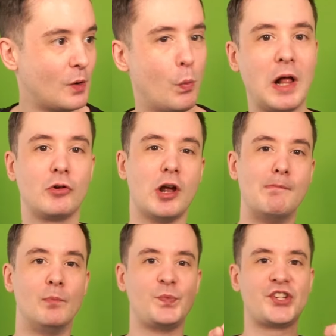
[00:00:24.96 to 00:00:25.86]

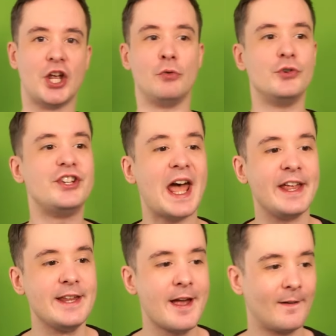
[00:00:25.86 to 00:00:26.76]
Welcome to
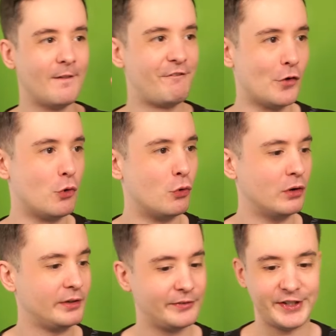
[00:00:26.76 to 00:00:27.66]
day
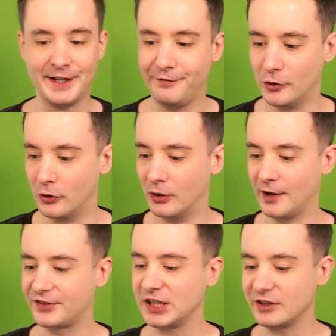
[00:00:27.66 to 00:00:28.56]
four, day four
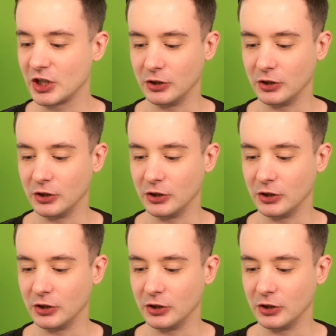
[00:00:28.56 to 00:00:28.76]
of Sync to